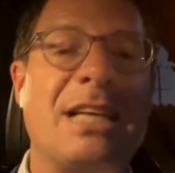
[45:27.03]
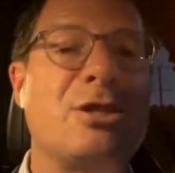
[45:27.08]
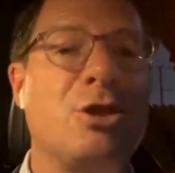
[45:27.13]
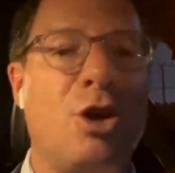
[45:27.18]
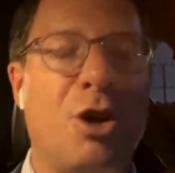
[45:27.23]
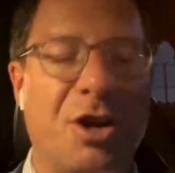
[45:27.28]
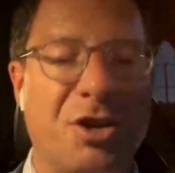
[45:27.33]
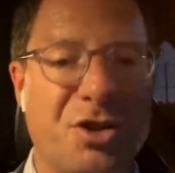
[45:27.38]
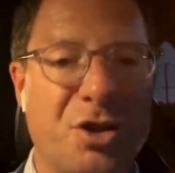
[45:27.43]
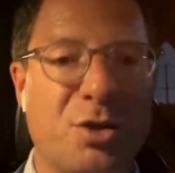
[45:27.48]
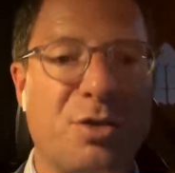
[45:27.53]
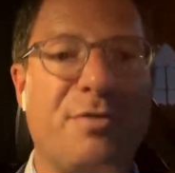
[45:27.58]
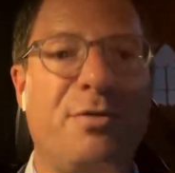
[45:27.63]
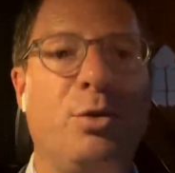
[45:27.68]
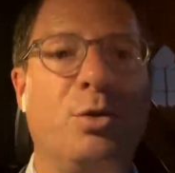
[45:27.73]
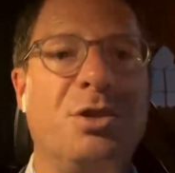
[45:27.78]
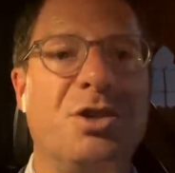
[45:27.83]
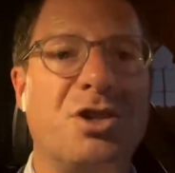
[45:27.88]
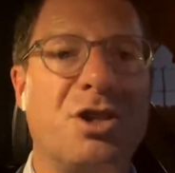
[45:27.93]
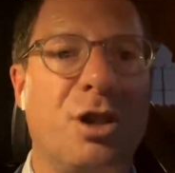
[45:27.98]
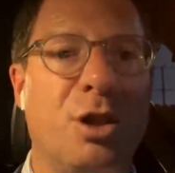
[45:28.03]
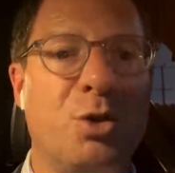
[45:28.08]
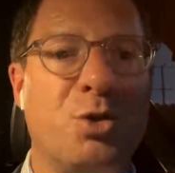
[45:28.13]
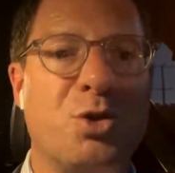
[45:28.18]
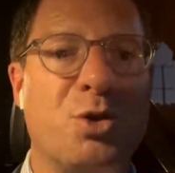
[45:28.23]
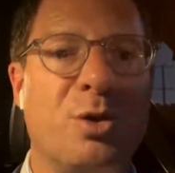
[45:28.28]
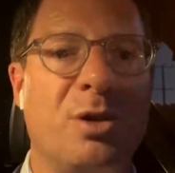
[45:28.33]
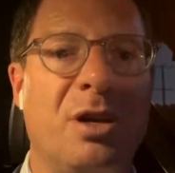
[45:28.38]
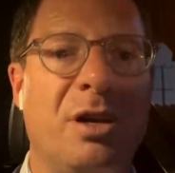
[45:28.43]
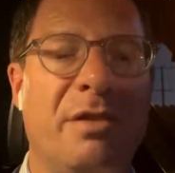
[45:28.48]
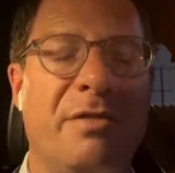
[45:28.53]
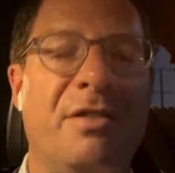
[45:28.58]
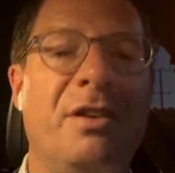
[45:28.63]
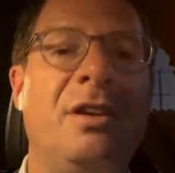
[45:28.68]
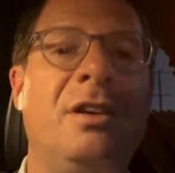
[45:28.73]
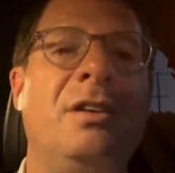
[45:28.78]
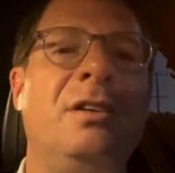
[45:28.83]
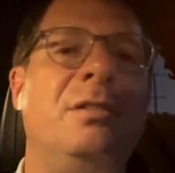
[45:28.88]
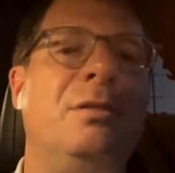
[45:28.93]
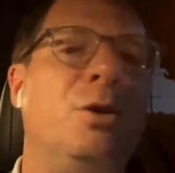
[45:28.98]
as long as there's full disclosure
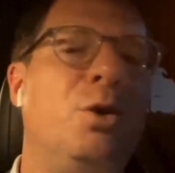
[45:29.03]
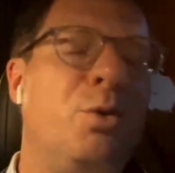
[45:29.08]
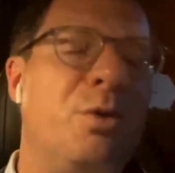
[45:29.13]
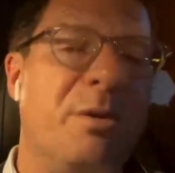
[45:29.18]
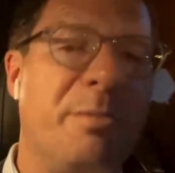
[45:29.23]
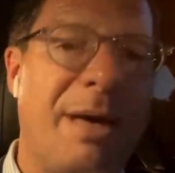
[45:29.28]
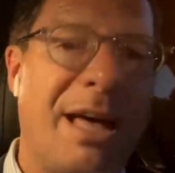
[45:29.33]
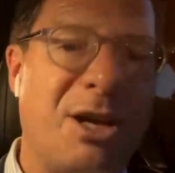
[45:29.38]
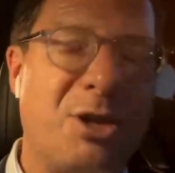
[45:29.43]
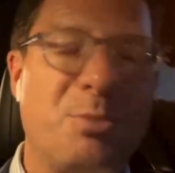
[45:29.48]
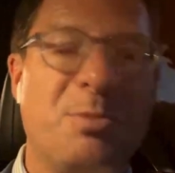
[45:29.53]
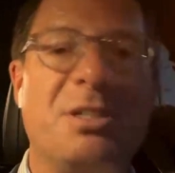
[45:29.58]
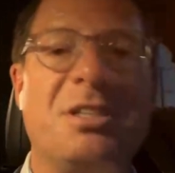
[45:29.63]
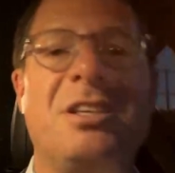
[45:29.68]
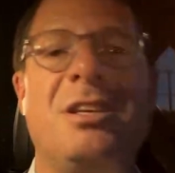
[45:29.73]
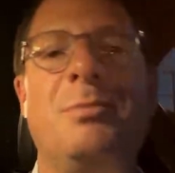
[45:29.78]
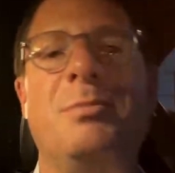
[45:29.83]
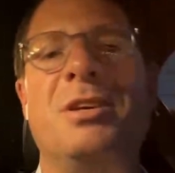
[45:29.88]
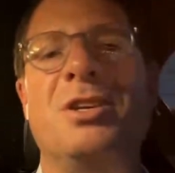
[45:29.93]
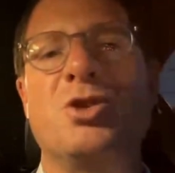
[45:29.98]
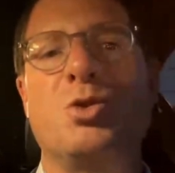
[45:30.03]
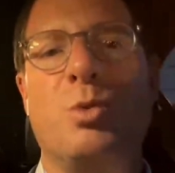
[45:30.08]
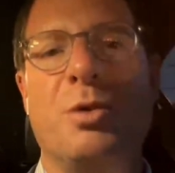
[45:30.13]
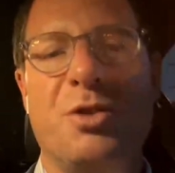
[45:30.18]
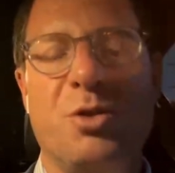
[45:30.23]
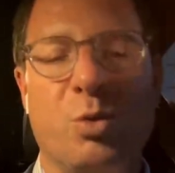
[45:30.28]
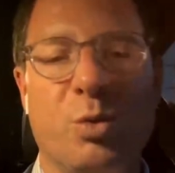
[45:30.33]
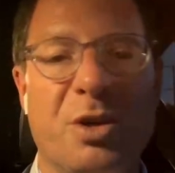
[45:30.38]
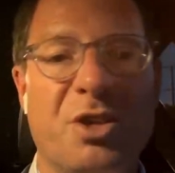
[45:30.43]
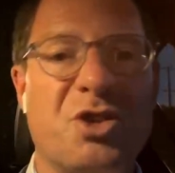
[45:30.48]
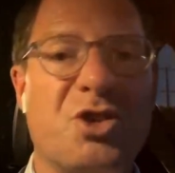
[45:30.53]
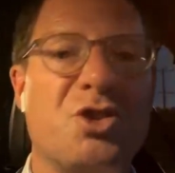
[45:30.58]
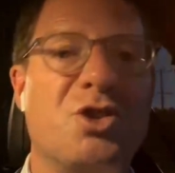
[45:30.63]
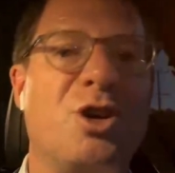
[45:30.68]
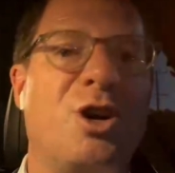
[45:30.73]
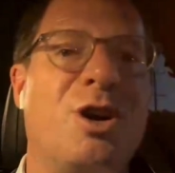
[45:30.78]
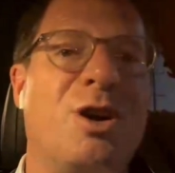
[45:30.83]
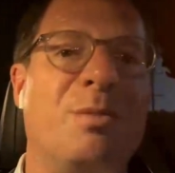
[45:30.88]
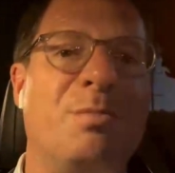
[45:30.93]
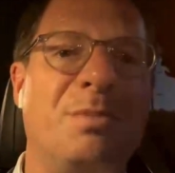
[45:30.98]
of who the management team is, what the
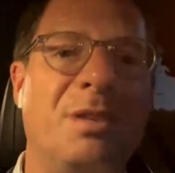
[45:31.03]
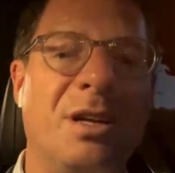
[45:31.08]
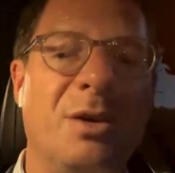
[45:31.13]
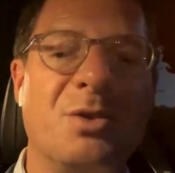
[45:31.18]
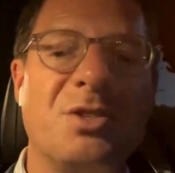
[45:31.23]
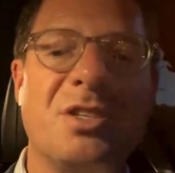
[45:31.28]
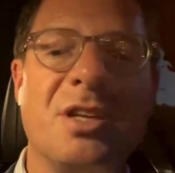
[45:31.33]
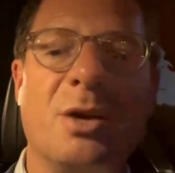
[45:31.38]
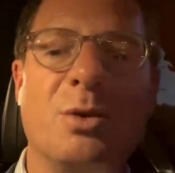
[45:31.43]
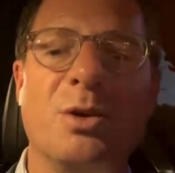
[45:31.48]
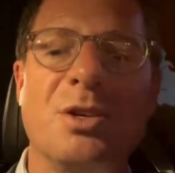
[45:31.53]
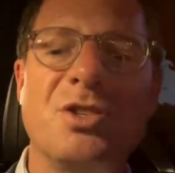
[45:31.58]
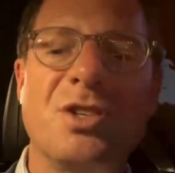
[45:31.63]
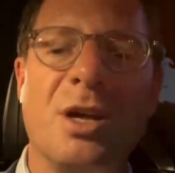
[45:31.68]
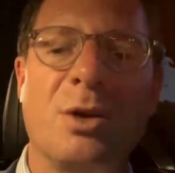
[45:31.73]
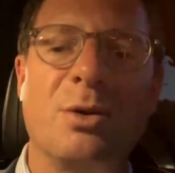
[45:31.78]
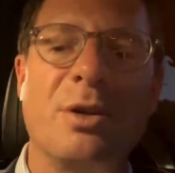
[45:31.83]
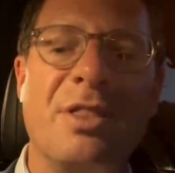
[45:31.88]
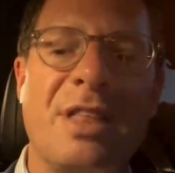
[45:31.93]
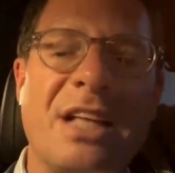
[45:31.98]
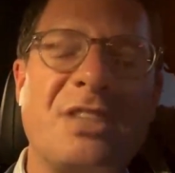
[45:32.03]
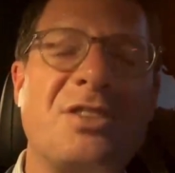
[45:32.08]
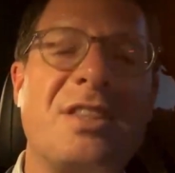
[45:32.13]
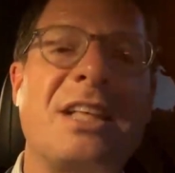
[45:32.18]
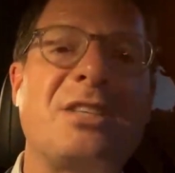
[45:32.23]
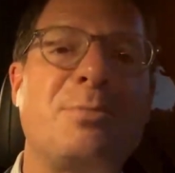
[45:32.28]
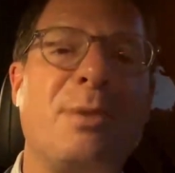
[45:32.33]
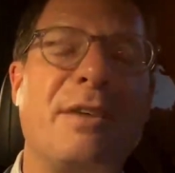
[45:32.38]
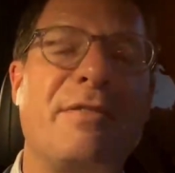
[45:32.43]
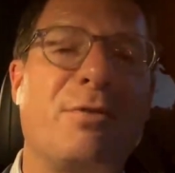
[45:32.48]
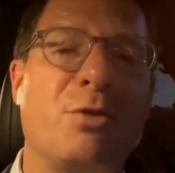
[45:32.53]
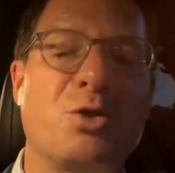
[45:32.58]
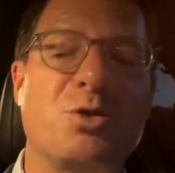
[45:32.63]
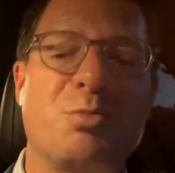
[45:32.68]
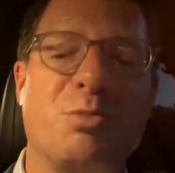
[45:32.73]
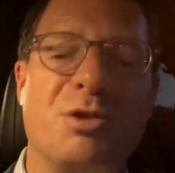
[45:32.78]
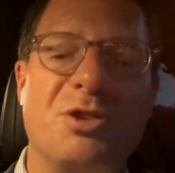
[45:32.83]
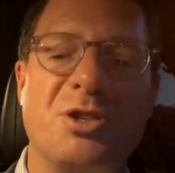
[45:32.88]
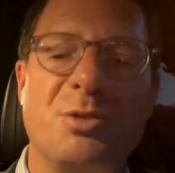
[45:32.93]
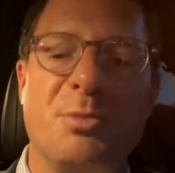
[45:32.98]
risks are, et cetera, et cetera. That's my
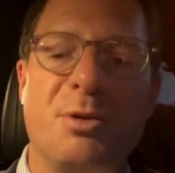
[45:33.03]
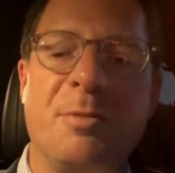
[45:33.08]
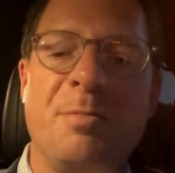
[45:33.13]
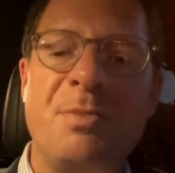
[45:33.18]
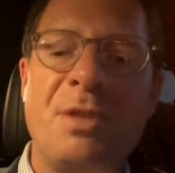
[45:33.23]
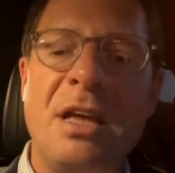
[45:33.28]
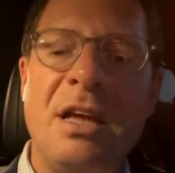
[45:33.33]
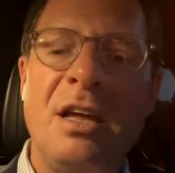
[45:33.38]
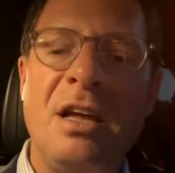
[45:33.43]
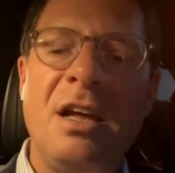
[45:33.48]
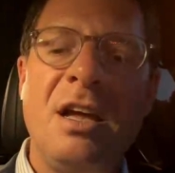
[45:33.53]
first principle.